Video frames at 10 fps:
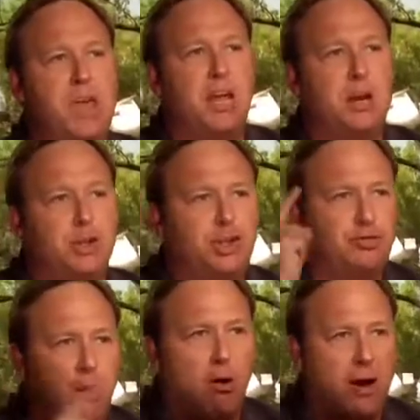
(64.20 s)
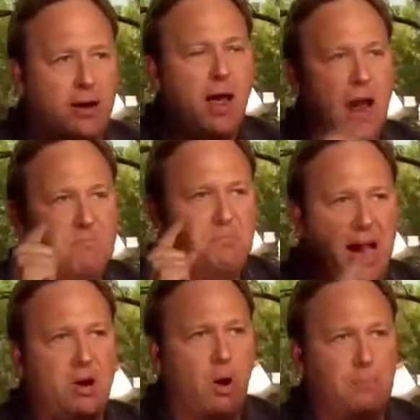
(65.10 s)
being destroyed and
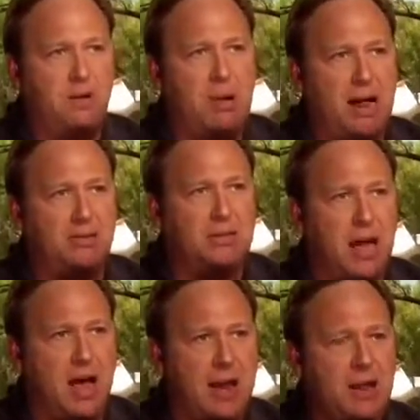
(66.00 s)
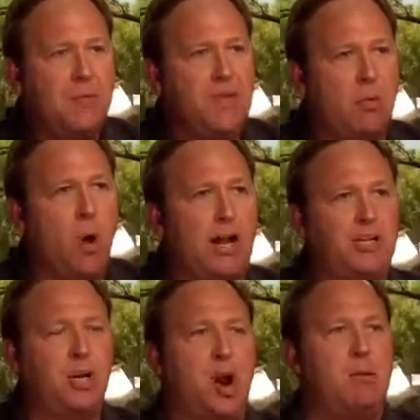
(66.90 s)
bankrupted by design, and
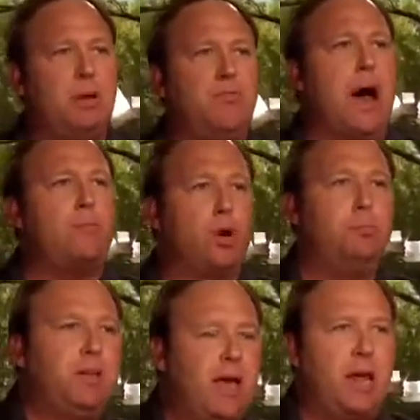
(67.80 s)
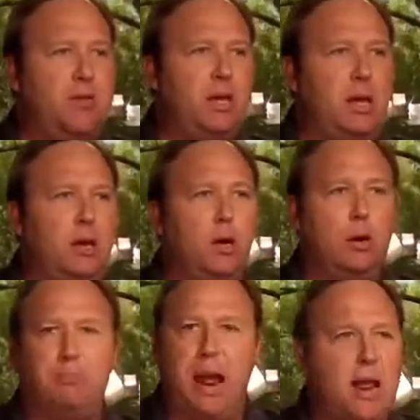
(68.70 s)
watching Herman von Rompuy, the head of the
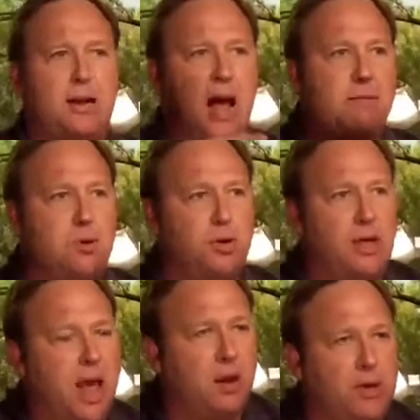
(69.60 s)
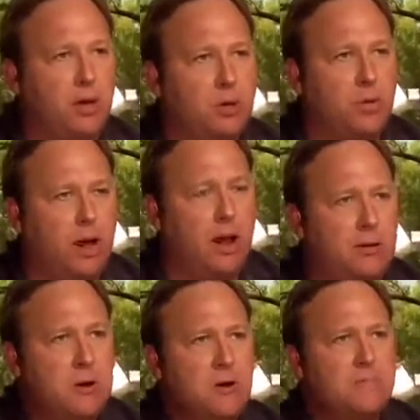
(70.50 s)
EU, and Ban Ki-moon, the head of the
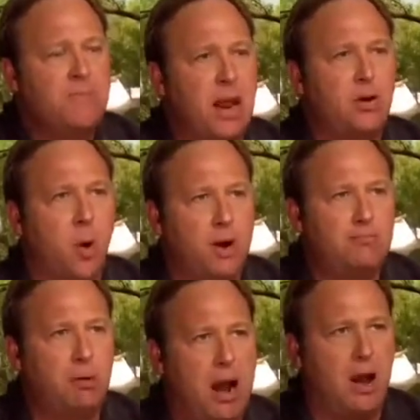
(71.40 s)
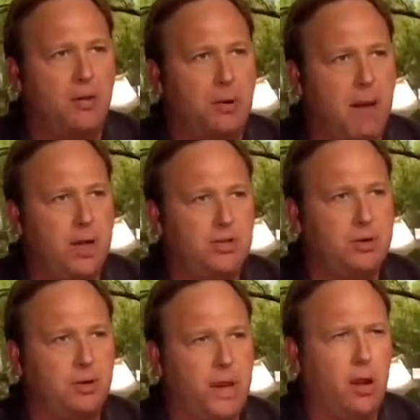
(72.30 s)
UN, and Gordon Brown, the Prime
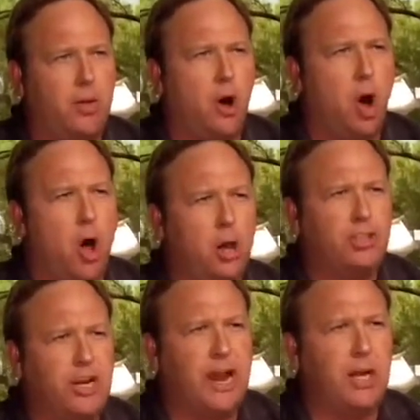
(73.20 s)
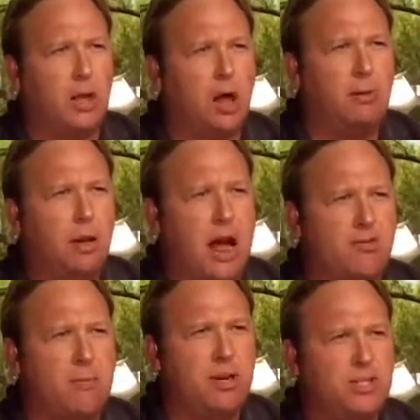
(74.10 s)
Minister of England, all say global
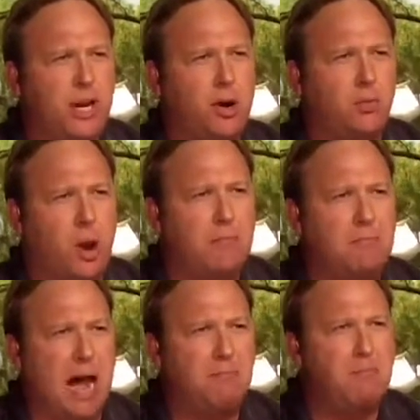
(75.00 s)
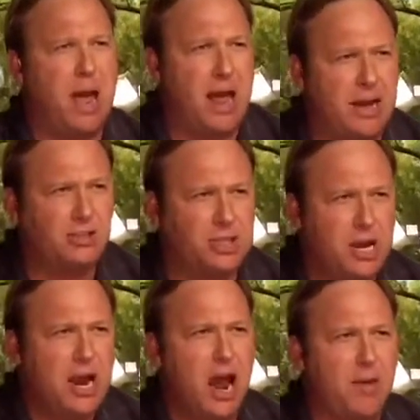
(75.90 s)
government is here run by banks
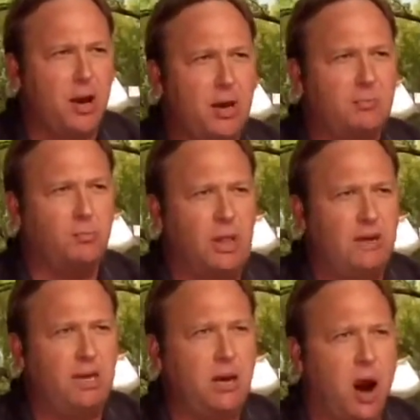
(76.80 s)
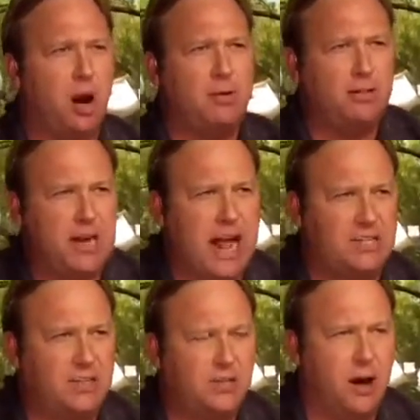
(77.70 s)
and they're going to levy carbon
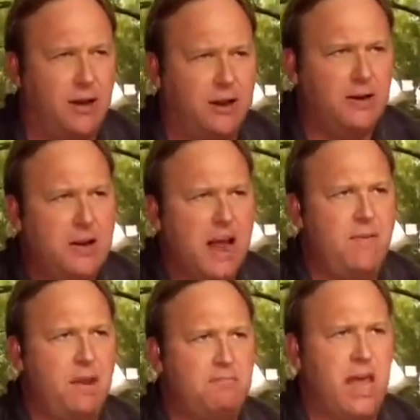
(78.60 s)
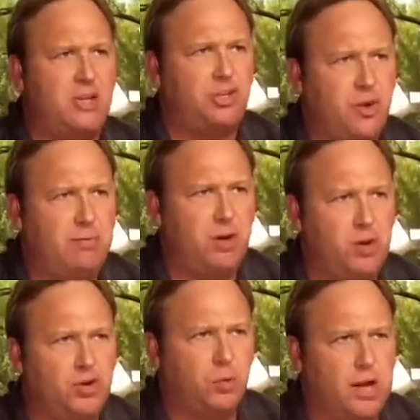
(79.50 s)
taxes on it. And then mainstream
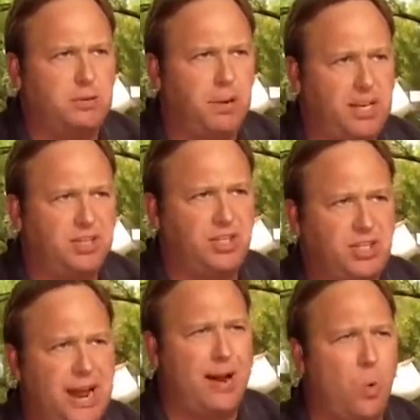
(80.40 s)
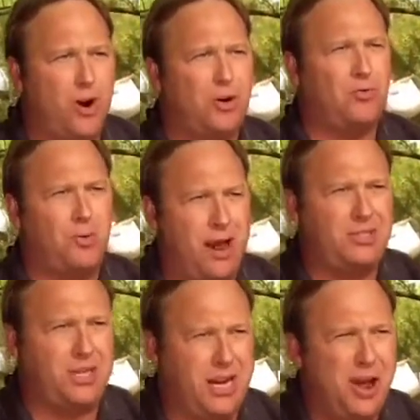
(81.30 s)
news runs pieces saying we're
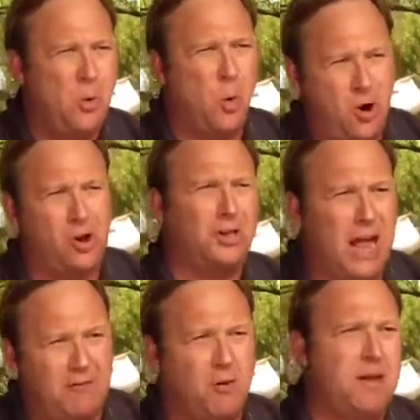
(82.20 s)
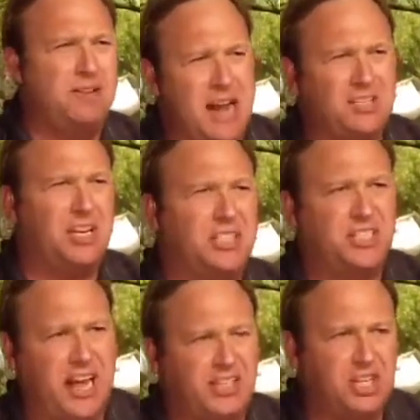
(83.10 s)
crazy, world government doesn't
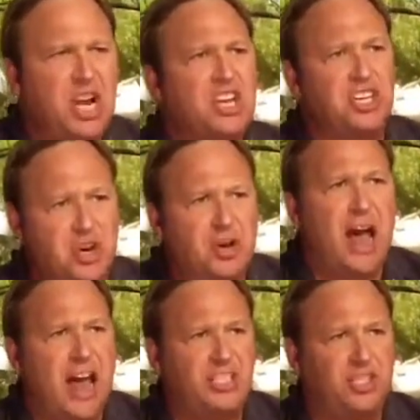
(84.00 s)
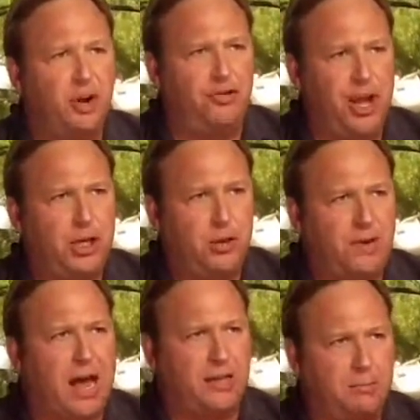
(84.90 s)
exist. You guys still think
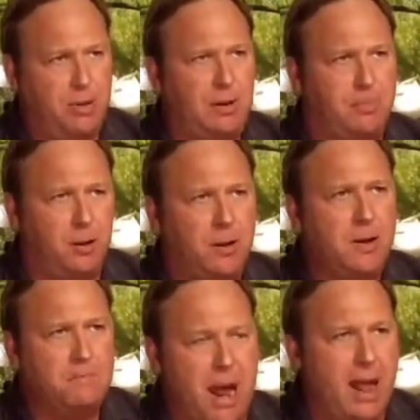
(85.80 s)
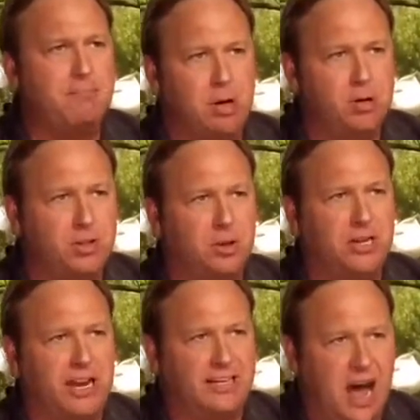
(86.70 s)
you've got the people
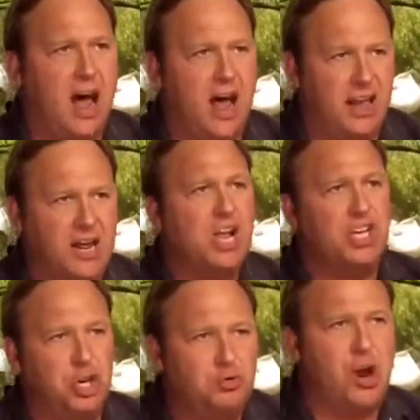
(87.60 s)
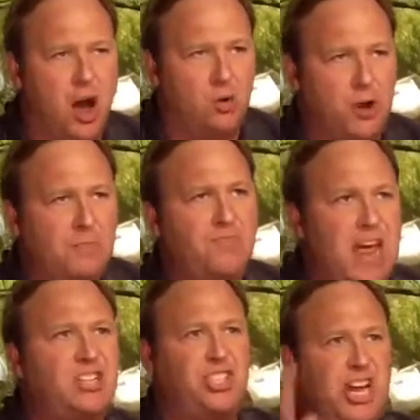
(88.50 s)
bamboozled and conned. You don't.
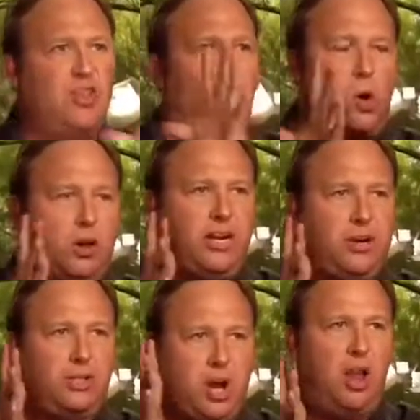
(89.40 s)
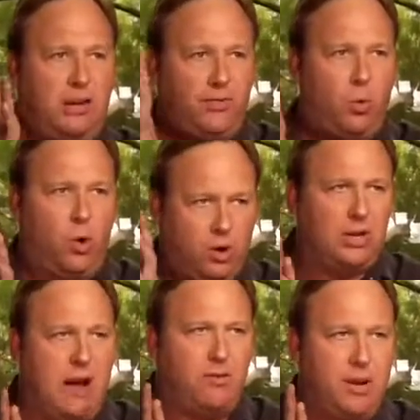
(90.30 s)
They see the world leaders calling for
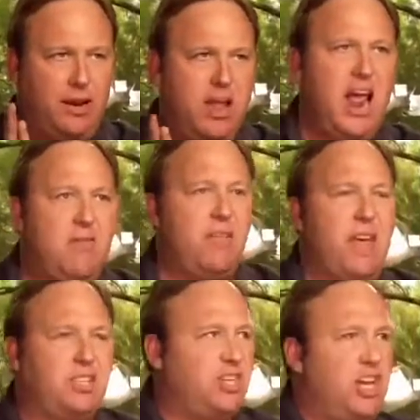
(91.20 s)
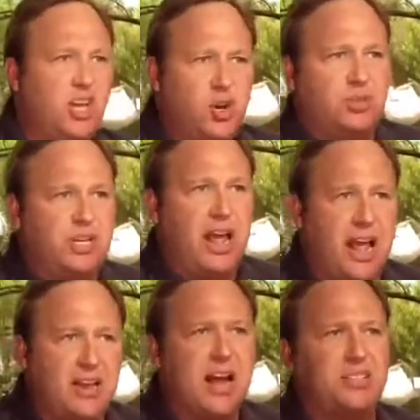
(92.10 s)
world government, and then they see you
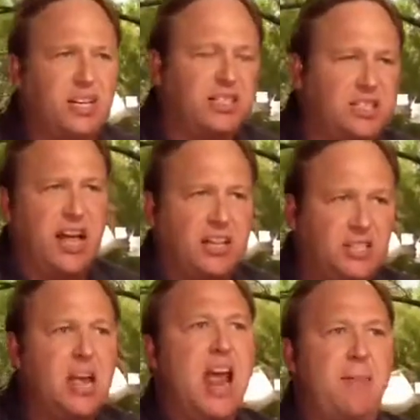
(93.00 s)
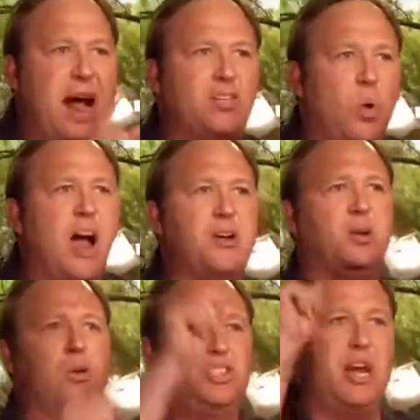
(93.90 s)
saying it doesn't exist. And that's why
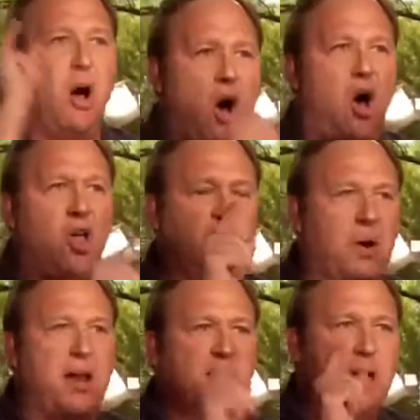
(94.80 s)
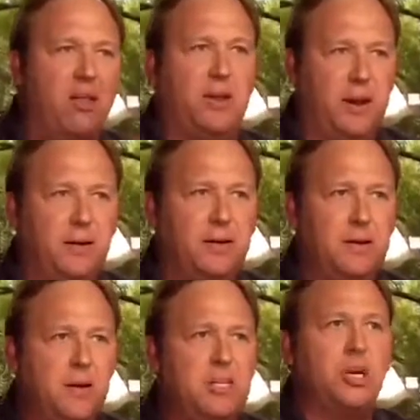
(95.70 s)
you're losing all credibility.
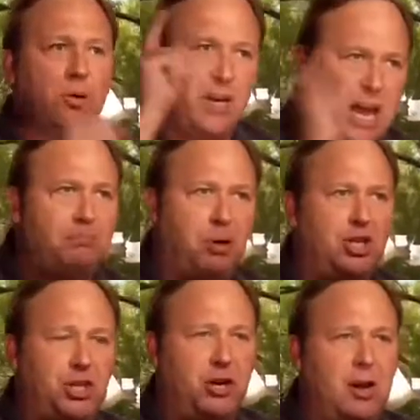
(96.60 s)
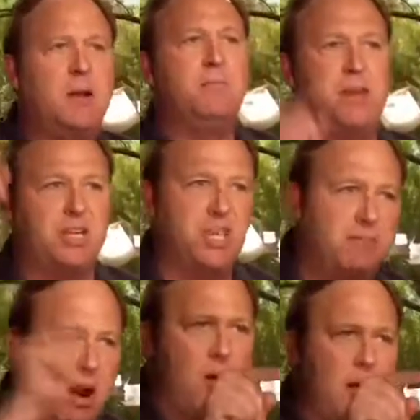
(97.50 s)
So keep pushing it, because the
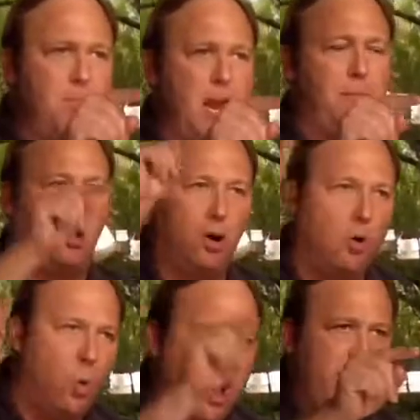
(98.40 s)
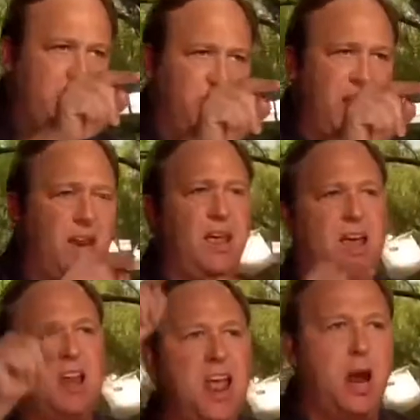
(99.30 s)
American people are awake.
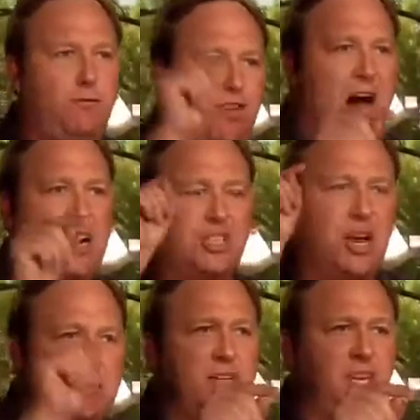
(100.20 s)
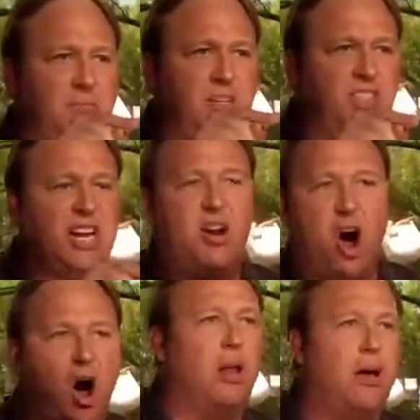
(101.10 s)
CNN and Fox and MSNBC and
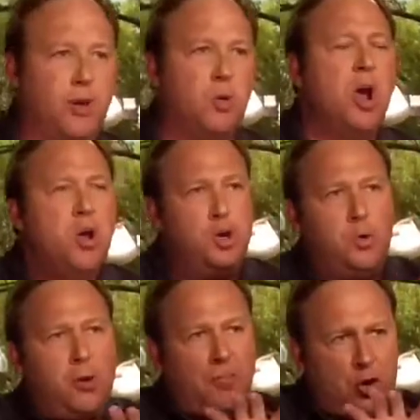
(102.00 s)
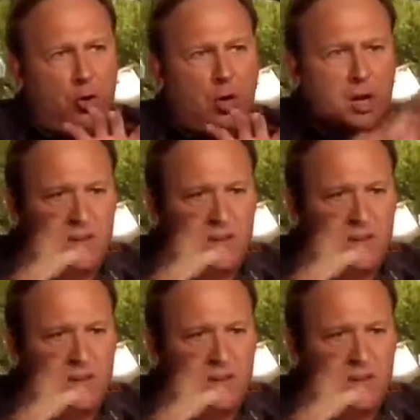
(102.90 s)
all of you who